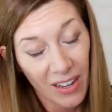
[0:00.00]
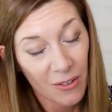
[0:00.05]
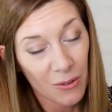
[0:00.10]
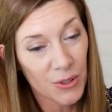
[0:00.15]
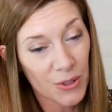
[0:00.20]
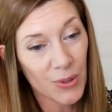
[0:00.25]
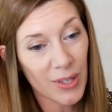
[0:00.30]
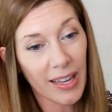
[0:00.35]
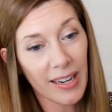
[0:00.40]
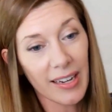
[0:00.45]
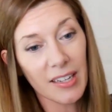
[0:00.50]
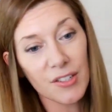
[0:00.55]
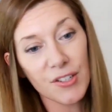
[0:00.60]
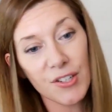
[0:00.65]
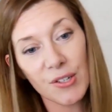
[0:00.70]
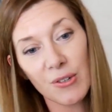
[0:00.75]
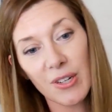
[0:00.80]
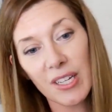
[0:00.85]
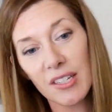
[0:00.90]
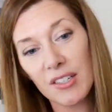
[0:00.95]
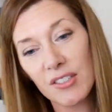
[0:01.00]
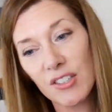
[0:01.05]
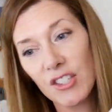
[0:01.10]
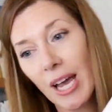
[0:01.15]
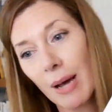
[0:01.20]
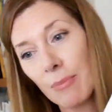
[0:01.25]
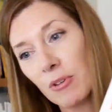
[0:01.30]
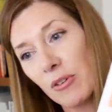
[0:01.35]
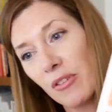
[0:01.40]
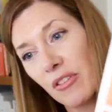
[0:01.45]
which we get into in
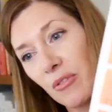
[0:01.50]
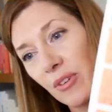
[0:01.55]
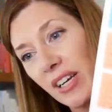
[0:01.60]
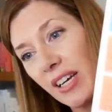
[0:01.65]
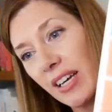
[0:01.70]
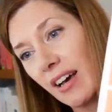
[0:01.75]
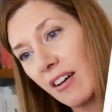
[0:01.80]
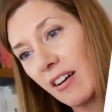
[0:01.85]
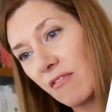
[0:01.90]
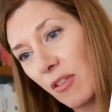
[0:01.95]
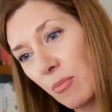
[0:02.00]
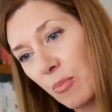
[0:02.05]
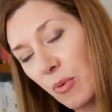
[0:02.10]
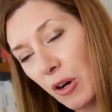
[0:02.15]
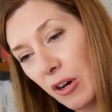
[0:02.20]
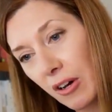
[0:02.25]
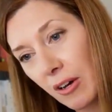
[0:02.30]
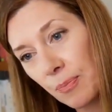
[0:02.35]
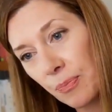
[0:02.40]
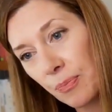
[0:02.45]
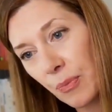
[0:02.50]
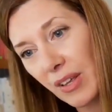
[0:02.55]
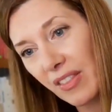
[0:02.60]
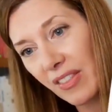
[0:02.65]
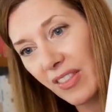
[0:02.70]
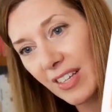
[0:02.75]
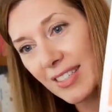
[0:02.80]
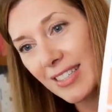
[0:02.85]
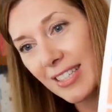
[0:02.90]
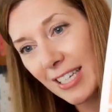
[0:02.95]
chapter three of the book. But
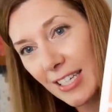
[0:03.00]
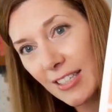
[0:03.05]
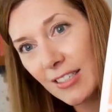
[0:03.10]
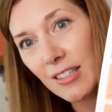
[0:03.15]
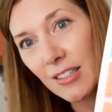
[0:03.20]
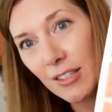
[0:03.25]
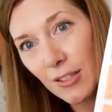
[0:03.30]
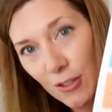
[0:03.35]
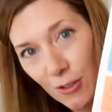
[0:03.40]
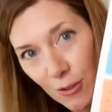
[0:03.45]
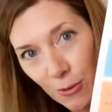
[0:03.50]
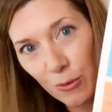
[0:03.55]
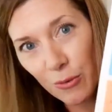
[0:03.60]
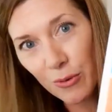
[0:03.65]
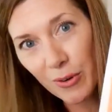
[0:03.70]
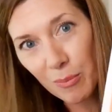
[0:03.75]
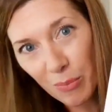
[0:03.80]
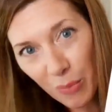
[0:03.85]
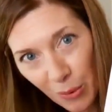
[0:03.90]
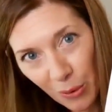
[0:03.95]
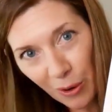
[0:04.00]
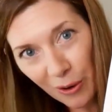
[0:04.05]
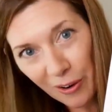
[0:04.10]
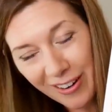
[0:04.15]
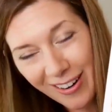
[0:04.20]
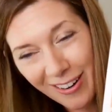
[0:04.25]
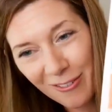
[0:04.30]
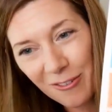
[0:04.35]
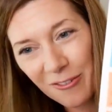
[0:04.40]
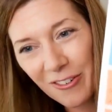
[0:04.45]
this is the
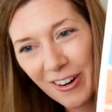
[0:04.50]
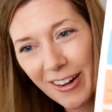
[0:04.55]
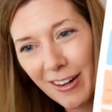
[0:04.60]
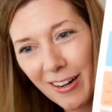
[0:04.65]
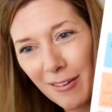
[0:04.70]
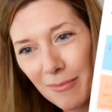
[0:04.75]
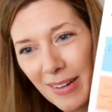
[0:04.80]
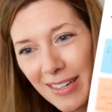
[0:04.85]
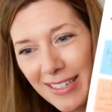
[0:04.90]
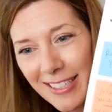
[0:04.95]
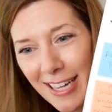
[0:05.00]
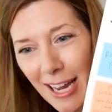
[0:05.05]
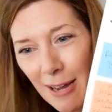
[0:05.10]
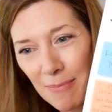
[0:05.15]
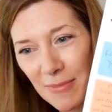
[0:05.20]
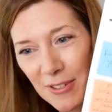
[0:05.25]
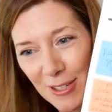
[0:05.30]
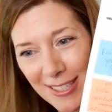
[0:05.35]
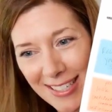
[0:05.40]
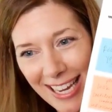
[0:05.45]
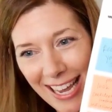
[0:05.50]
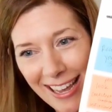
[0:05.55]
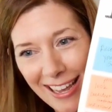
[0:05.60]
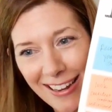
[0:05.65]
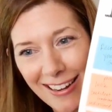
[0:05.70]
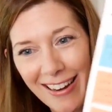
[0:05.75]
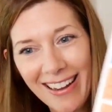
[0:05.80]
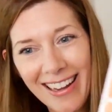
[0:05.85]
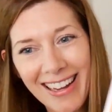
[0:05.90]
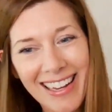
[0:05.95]
storyboard from chapter
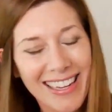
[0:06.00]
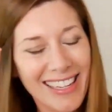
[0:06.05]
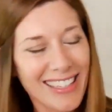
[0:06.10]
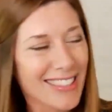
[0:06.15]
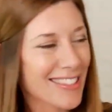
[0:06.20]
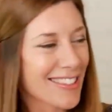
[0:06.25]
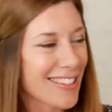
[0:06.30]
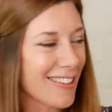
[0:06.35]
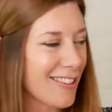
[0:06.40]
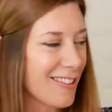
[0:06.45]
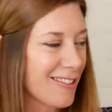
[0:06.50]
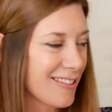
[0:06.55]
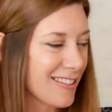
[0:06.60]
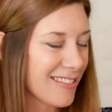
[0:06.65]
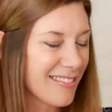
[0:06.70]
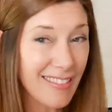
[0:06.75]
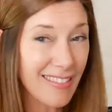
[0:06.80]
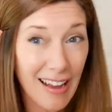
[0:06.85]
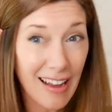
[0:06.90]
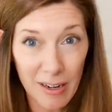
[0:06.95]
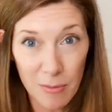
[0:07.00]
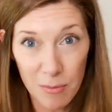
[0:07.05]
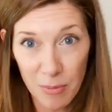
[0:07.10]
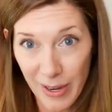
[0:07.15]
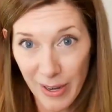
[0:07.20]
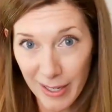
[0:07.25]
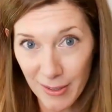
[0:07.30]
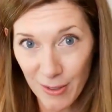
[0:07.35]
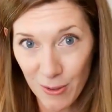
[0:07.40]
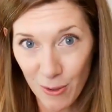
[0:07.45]
10. So a lot of
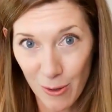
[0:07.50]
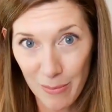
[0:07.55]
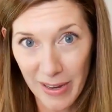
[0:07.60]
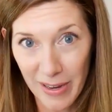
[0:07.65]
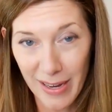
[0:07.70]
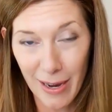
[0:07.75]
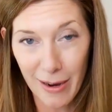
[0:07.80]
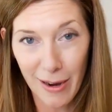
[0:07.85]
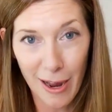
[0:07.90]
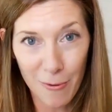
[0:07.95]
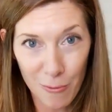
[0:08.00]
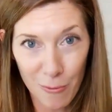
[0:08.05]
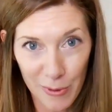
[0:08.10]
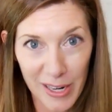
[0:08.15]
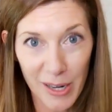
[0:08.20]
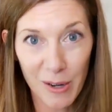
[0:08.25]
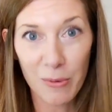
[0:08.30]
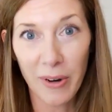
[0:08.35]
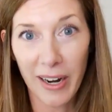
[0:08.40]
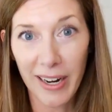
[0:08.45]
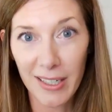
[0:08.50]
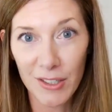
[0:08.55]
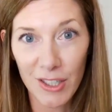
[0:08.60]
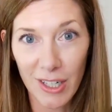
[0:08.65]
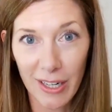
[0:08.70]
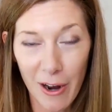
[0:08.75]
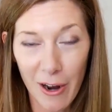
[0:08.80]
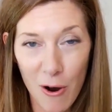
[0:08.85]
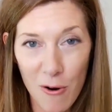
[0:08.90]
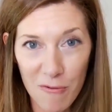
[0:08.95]
brainstorming and
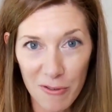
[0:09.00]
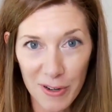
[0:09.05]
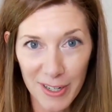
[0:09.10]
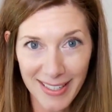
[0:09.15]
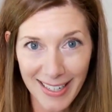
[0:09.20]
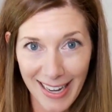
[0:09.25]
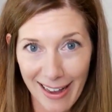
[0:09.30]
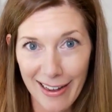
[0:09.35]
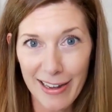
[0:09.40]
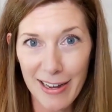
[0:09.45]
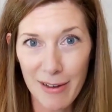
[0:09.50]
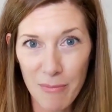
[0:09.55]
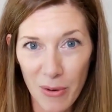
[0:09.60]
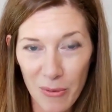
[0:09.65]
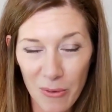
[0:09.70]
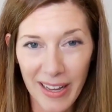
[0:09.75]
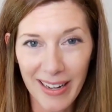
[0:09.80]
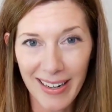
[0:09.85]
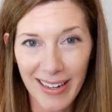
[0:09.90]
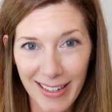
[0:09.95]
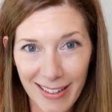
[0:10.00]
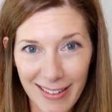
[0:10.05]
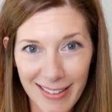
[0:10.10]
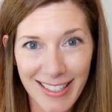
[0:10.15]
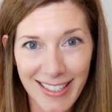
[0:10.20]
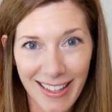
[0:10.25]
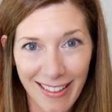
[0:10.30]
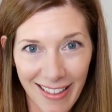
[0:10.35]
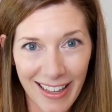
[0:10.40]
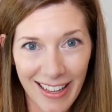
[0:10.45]
rearranging over time went into
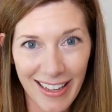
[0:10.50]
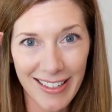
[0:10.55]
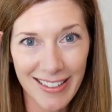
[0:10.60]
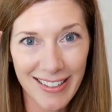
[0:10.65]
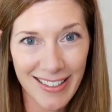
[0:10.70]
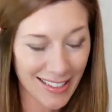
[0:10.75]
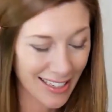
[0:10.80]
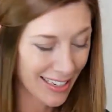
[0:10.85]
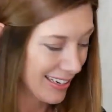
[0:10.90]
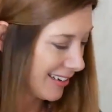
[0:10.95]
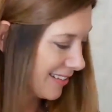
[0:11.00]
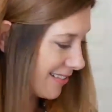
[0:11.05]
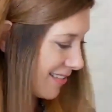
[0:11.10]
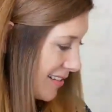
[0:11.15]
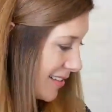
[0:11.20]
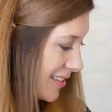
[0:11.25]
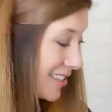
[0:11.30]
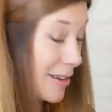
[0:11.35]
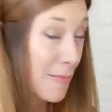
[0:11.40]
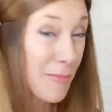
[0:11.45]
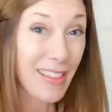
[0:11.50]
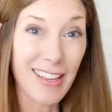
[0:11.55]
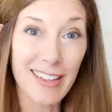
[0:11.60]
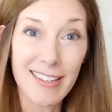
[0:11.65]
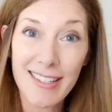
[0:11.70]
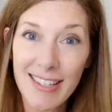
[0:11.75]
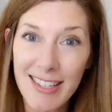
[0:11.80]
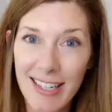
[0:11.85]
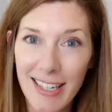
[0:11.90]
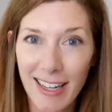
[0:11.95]
this. And some of these
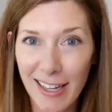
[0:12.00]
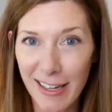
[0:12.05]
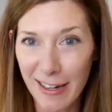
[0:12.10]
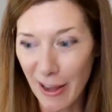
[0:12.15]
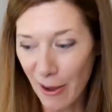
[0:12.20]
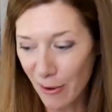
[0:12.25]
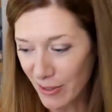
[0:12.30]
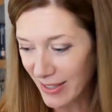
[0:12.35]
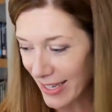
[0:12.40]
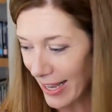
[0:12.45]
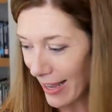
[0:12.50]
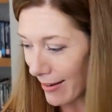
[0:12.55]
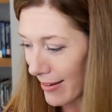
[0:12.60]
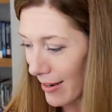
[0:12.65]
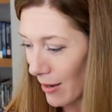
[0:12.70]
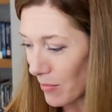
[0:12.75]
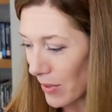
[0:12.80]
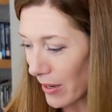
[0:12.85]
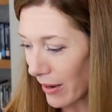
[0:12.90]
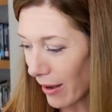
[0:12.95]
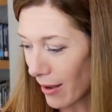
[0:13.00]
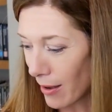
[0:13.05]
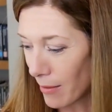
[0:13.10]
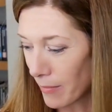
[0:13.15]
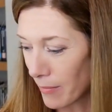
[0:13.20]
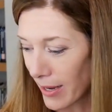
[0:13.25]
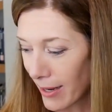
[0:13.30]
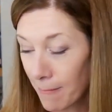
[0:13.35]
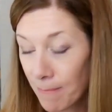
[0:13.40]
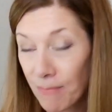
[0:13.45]
sticky notes end up
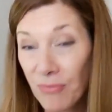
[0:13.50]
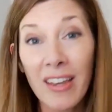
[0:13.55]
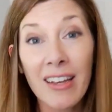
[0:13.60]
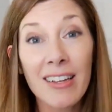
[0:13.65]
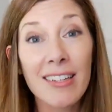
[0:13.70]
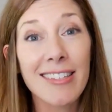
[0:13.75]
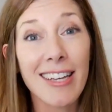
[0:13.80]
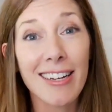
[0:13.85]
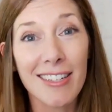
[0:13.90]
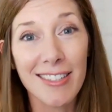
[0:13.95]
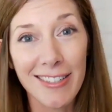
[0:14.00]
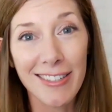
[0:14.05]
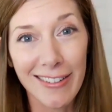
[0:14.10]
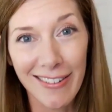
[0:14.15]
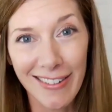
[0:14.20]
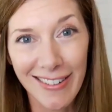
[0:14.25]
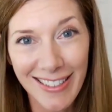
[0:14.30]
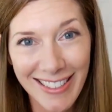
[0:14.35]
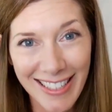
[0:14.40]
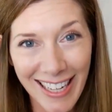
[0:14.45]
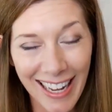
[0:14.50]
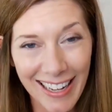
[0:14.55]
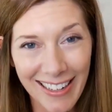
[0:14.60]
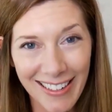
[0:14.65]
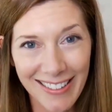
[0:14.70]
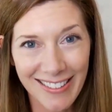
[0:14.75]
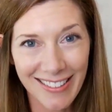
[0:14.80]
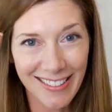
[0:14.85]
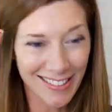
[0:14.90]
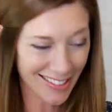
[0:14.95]
becoming section
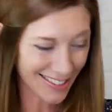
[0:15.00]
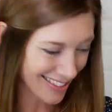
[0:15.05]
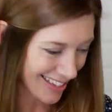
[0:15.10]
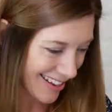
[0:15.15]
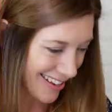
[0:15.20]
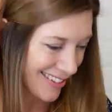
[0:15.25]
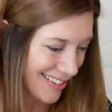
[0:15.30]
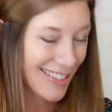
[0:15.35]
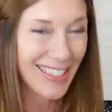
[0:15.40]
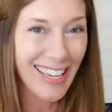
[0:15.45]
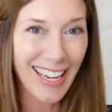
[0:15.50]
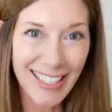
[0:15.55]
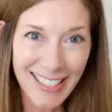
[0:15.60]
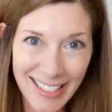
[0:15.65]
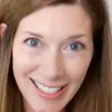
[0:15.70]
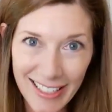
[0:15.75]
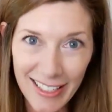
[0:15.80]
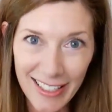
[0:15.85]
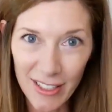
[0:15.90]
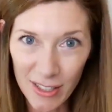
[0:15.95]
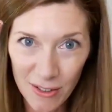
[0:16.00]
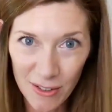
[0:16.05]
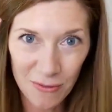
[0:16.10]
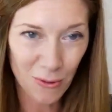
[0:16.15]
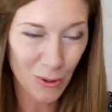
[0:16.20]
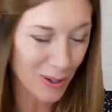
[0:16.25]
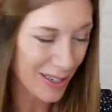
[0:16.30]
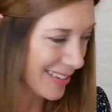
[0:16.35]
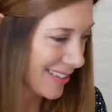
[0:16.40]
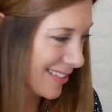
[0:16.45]
titles and ideas
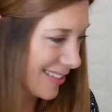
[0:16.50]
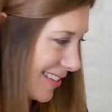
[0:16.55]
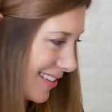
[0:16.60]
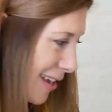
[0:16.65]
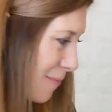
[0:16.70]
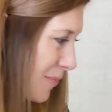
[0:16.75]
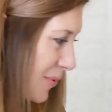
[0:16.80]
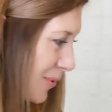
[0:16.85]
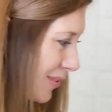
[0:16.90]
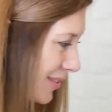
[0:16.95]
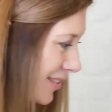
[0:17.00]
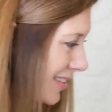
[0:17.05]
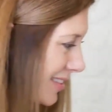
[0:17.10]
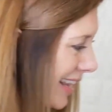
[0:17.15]
for examples